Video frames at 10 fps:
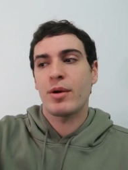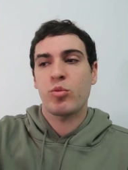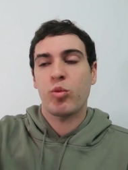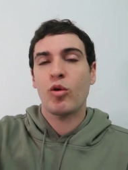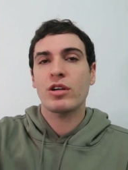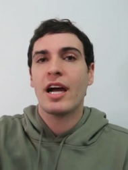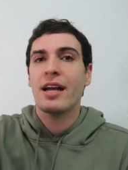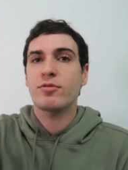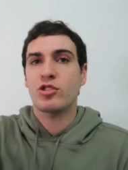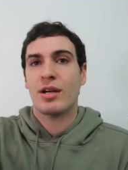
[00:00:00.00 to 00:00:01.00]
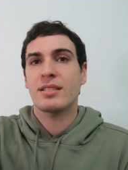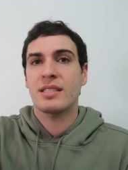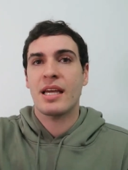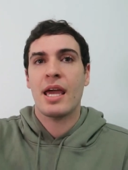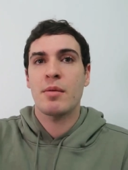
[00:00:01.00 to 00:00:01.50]
with Ward kind of
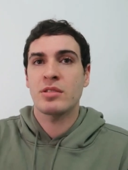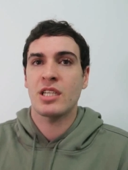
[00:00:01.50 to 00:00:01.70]
trusting him